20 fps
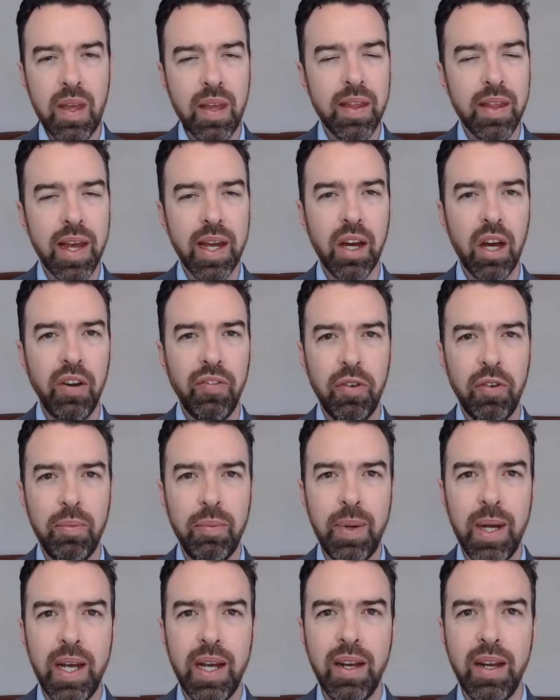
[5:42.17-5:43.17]
They go from
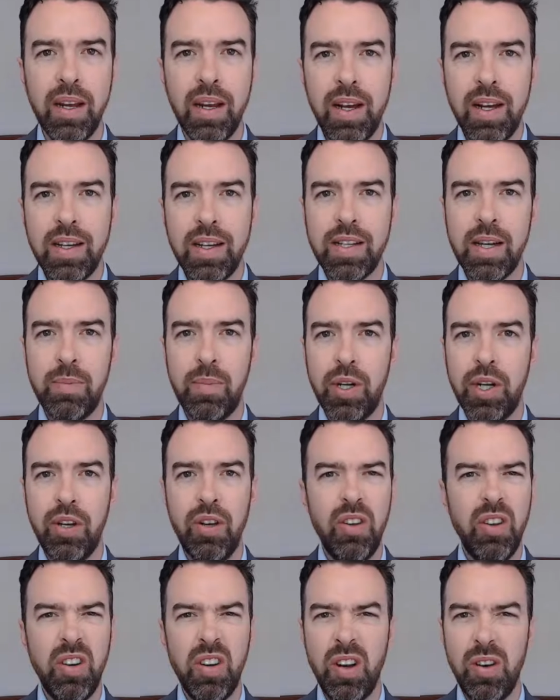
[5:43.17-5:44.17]
being somebody
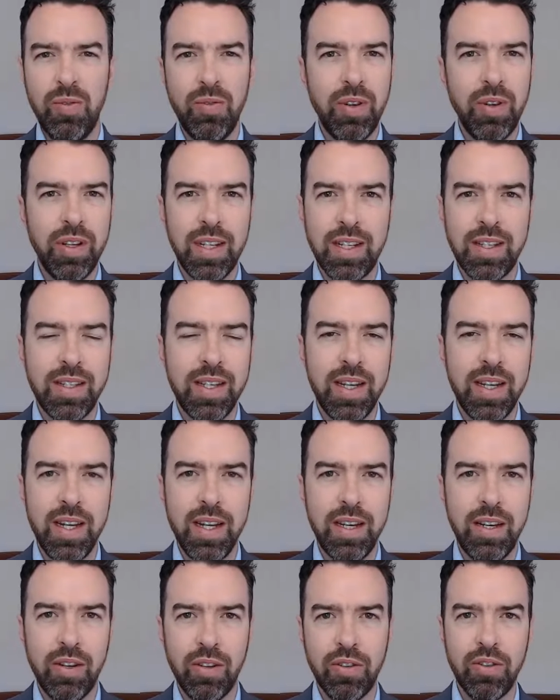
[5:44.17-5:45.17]
who you don't really
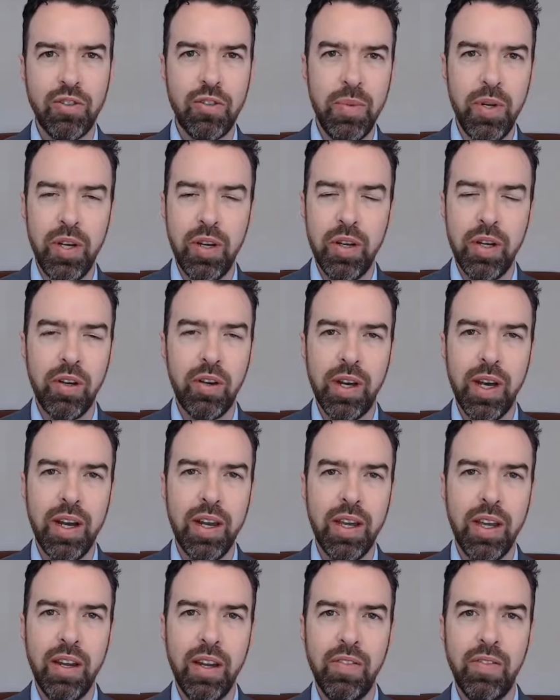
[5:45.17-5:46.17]
see contributing or
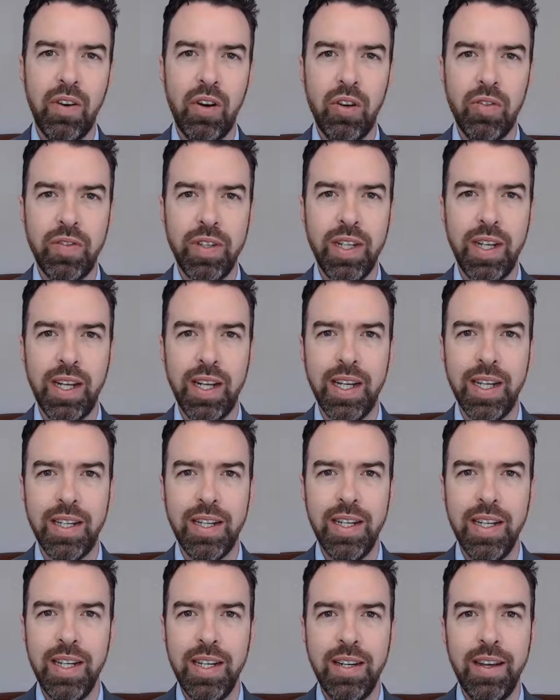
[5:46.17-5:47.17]
getting involved in
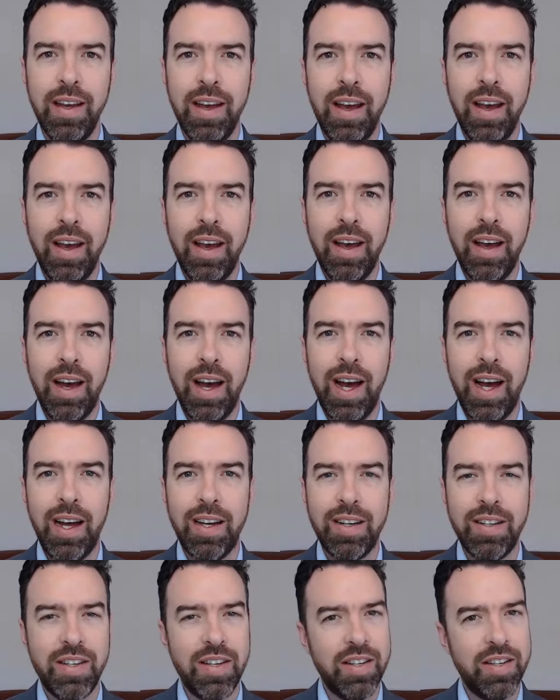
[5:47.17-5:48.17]
LinkedIn
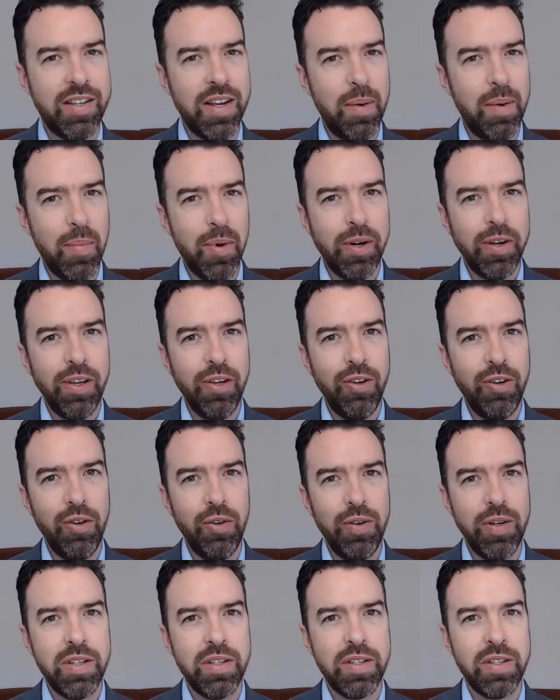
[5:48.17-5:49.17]
to somebody
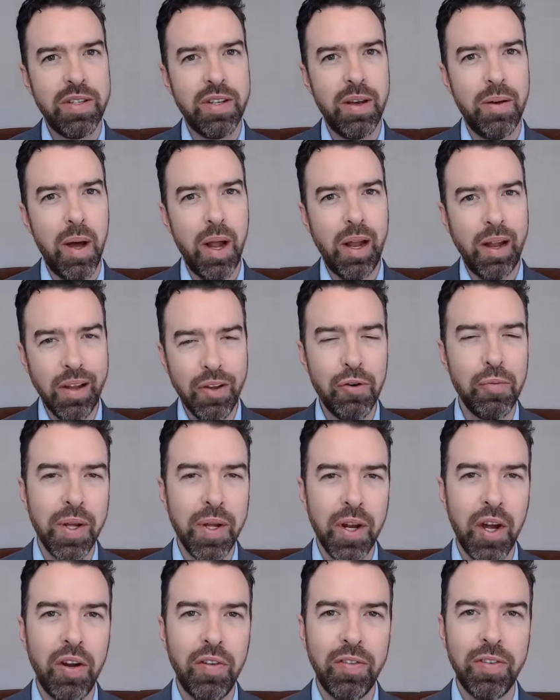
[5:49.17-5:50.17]
who is a little
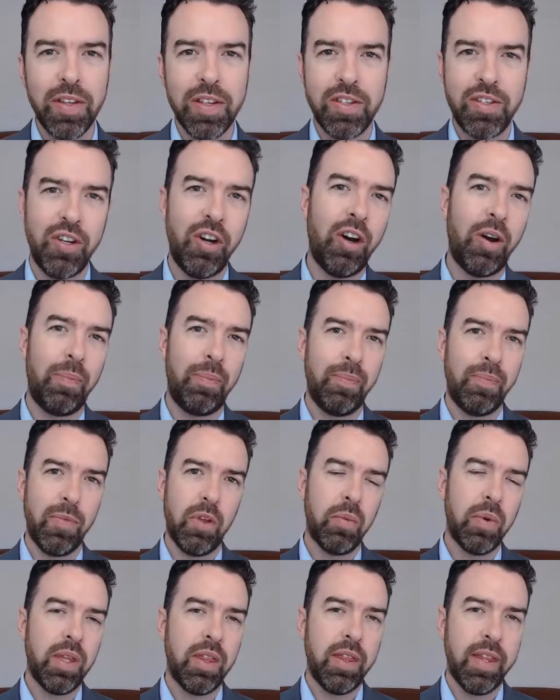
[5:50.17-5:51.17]
bit over the top
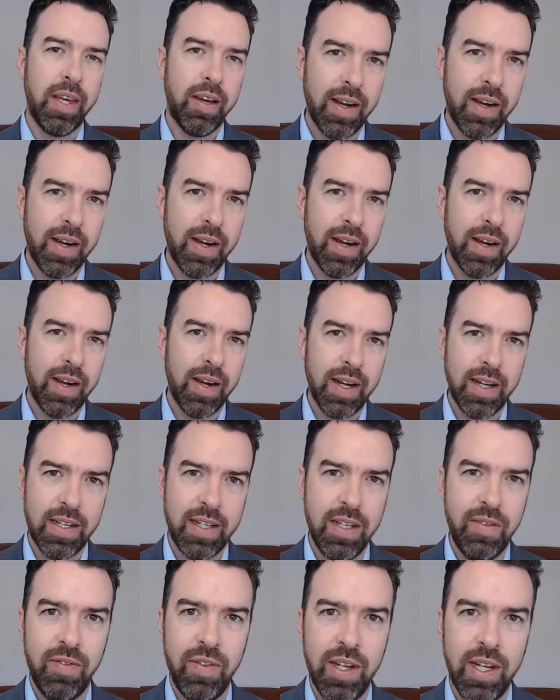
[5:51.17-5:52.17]
with their
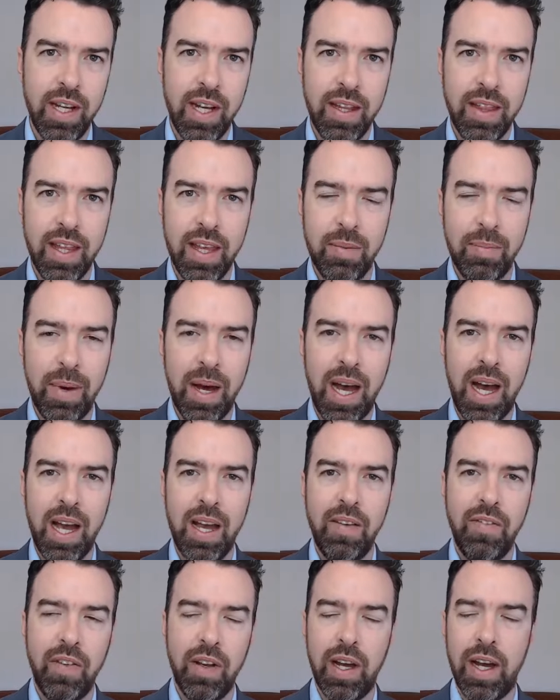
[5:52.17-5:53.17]
activity and their behavior.
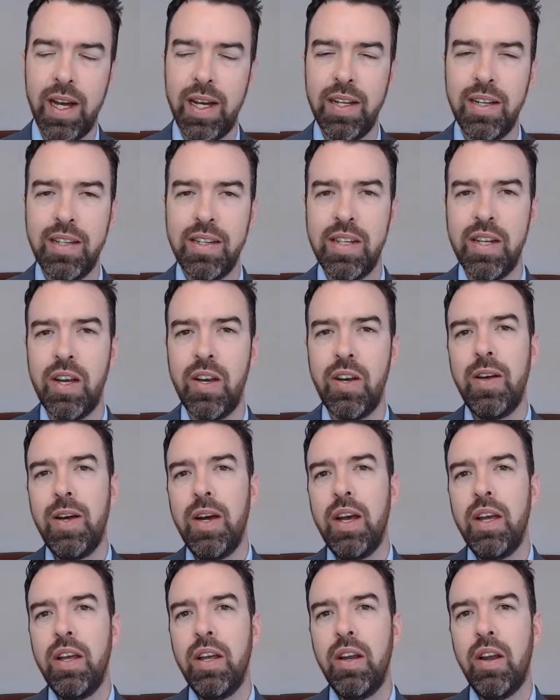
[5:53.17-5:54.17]
And so,
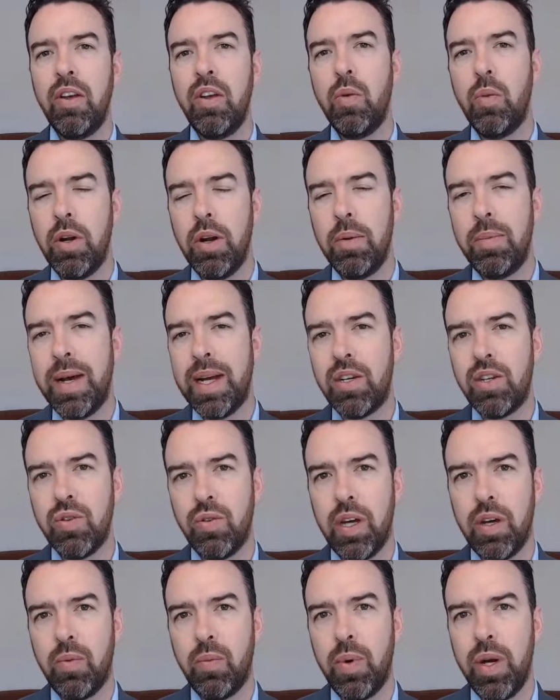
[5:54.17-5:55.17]
you want to make sure
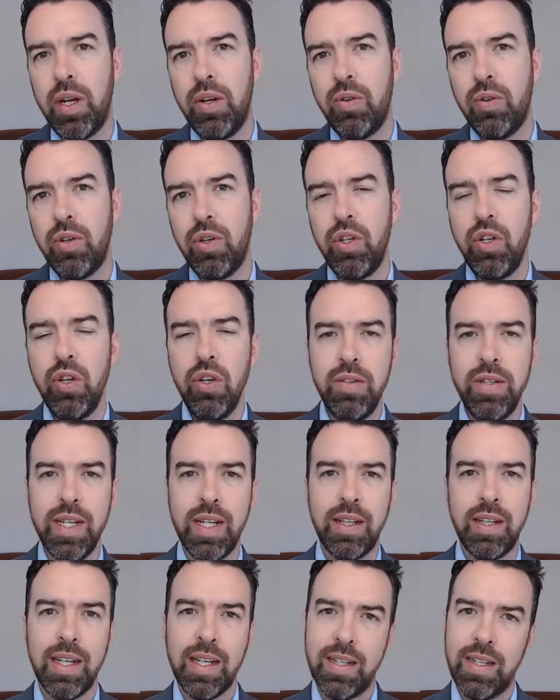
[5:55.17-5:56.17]
that when you're
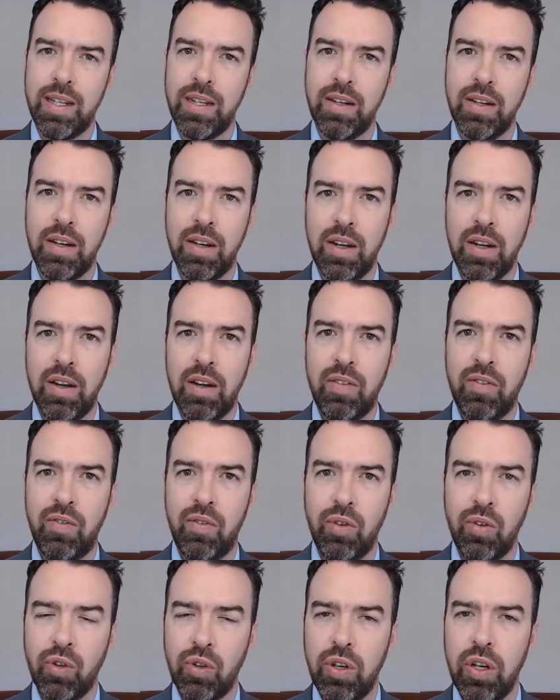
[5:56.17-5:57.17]
using LinkedIn
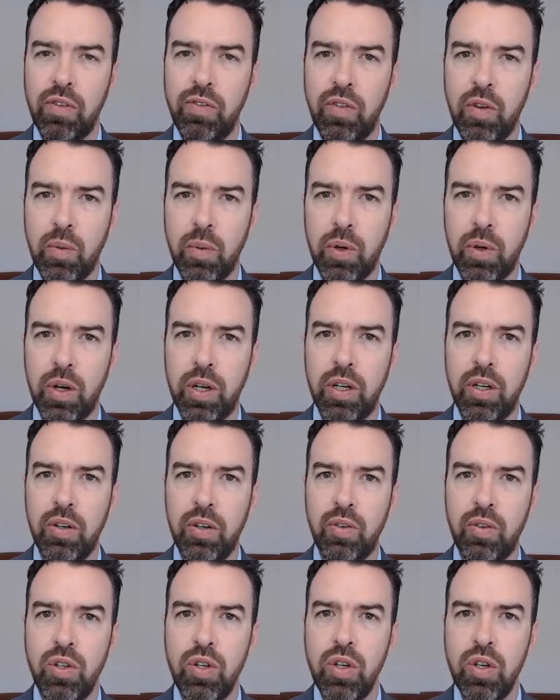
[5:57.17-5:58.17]
for looking for work,
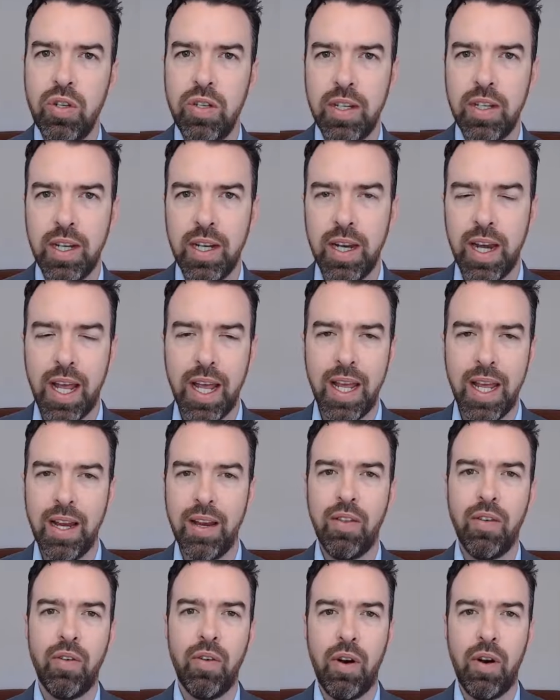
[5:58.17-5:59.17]
you're using it
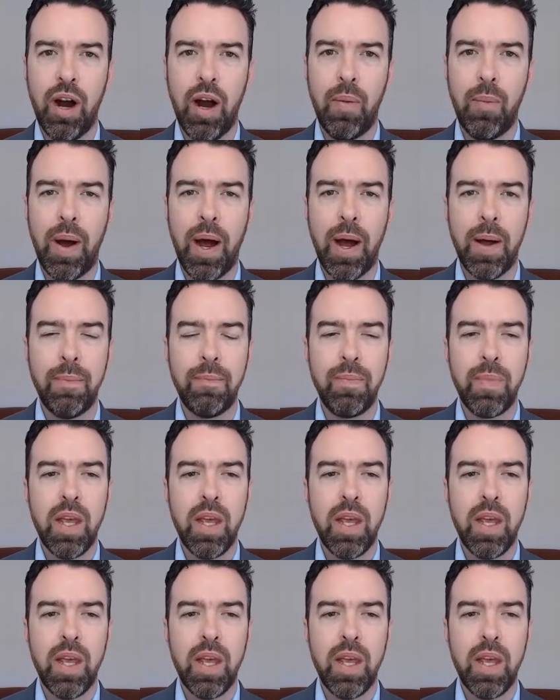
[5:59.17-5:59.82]
in the right way.